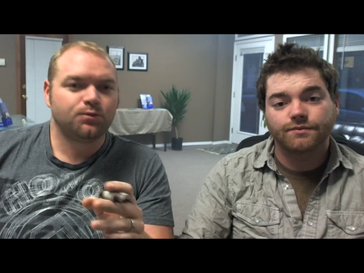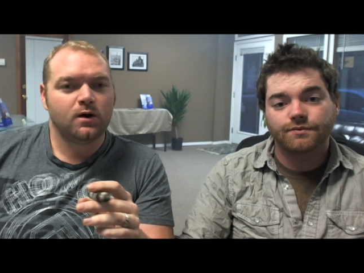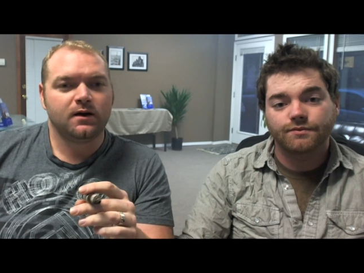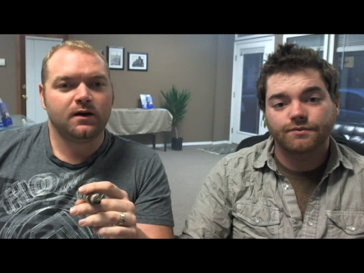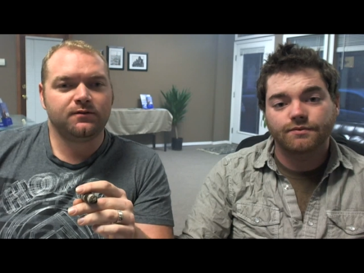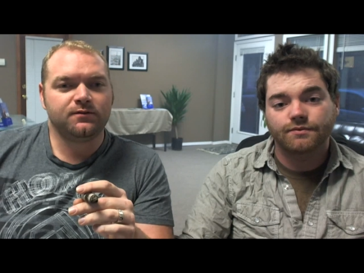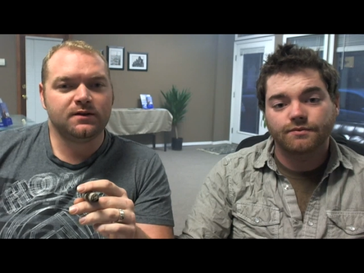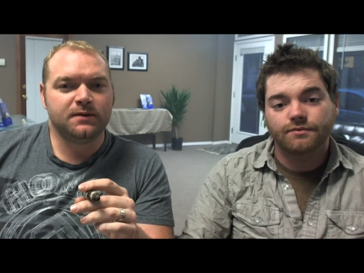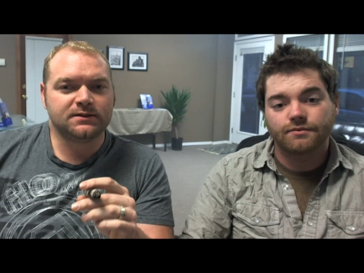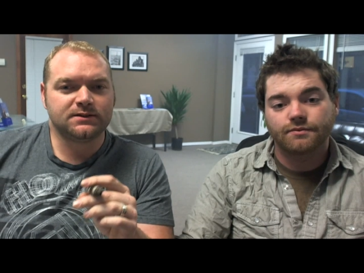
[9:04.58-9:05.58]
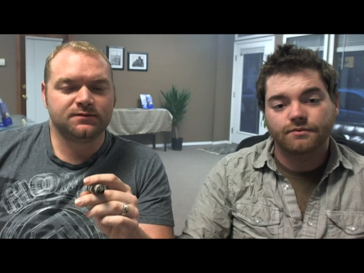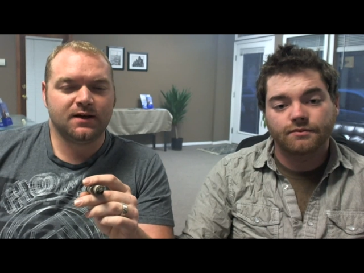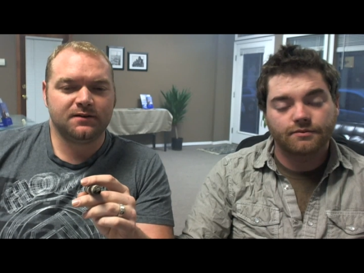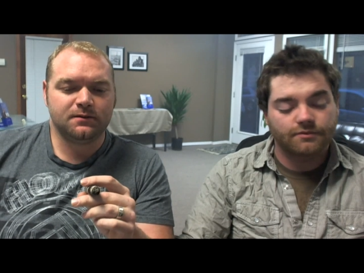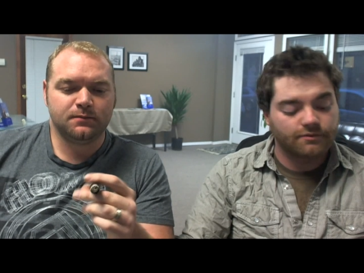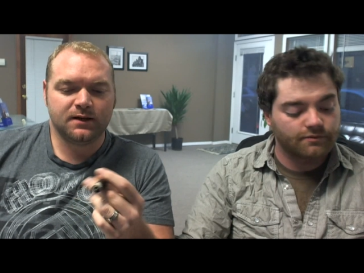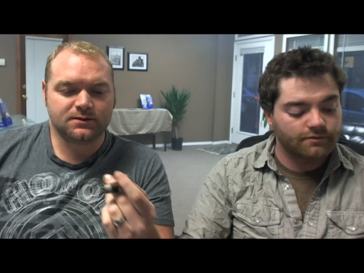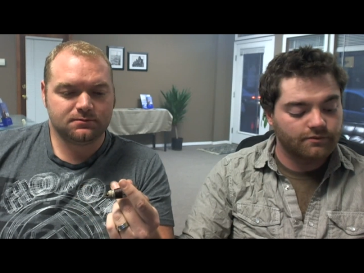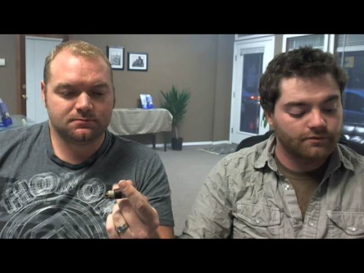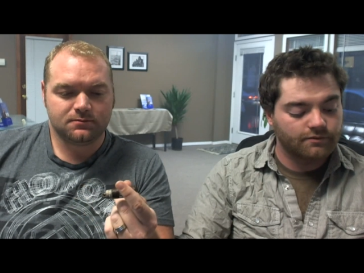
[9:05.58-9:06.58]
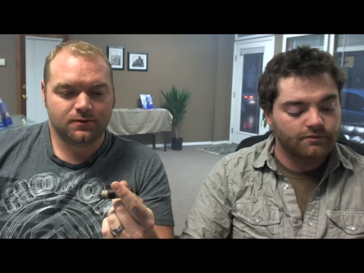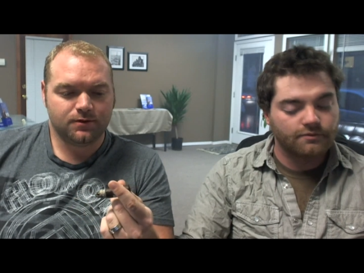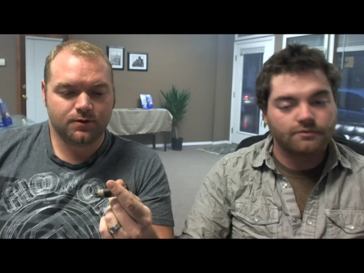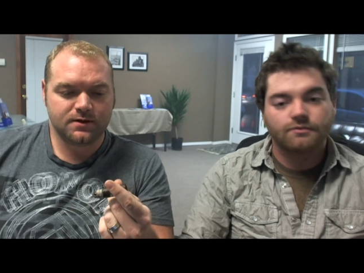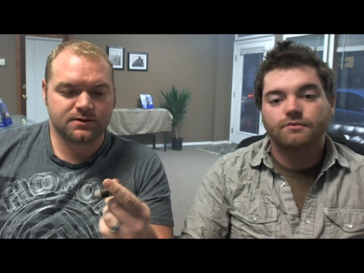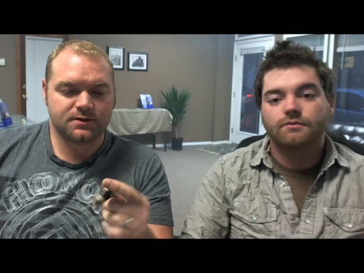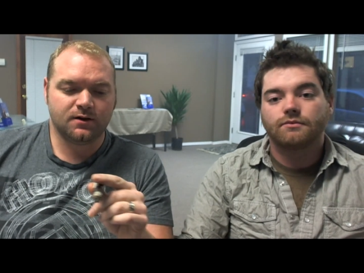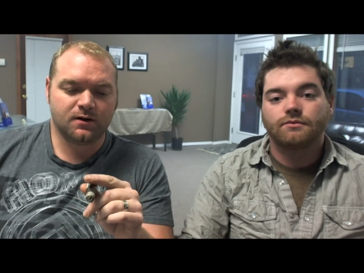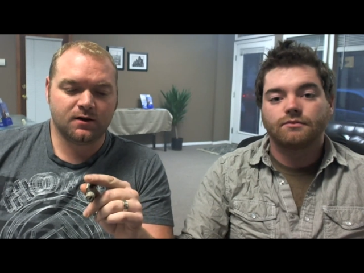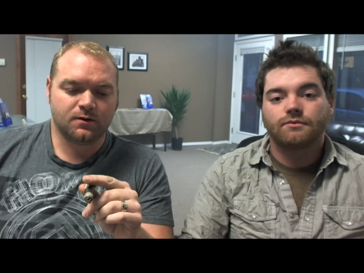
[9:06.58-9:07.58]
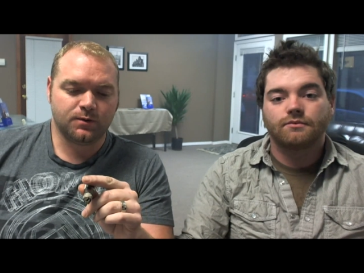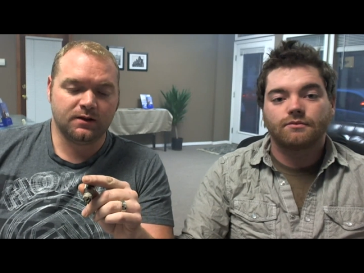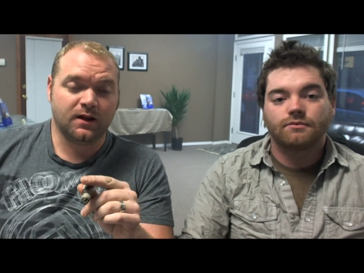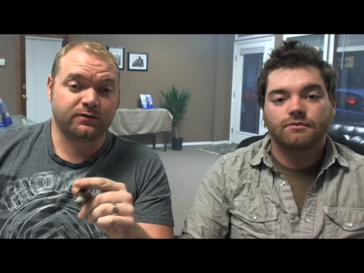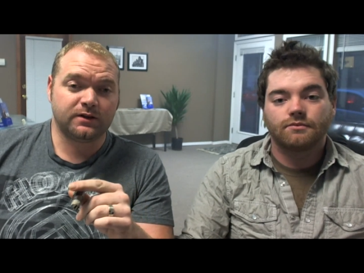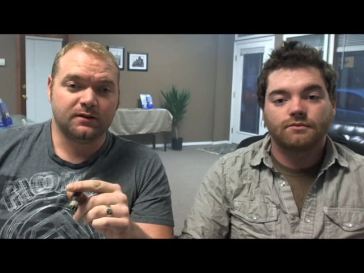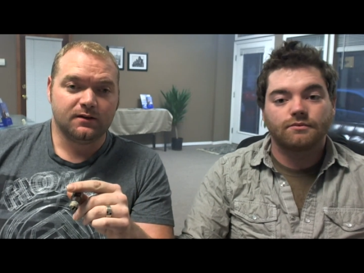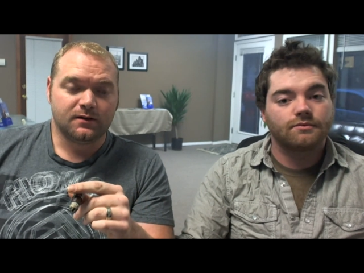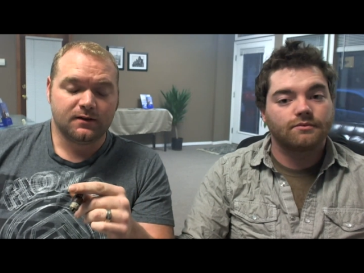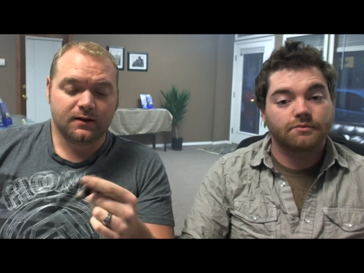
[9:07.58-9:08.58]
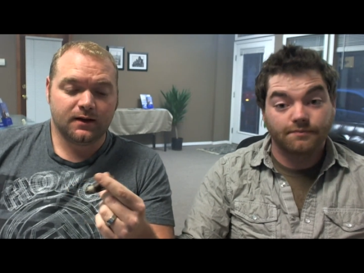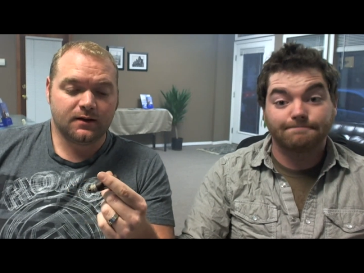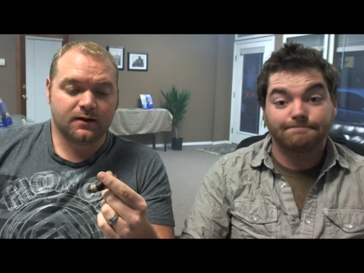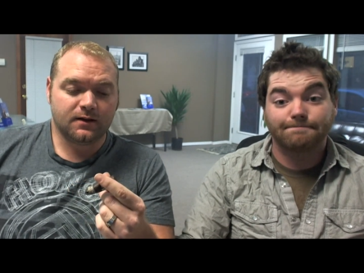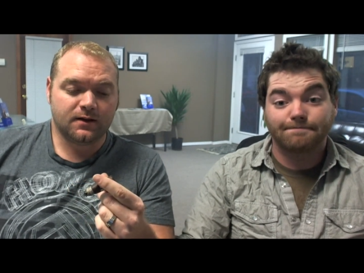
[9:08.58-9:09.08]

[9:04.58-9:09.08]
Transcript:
Speaker 1: one of the best, if not the best. Great cigar. We love it, and uh, I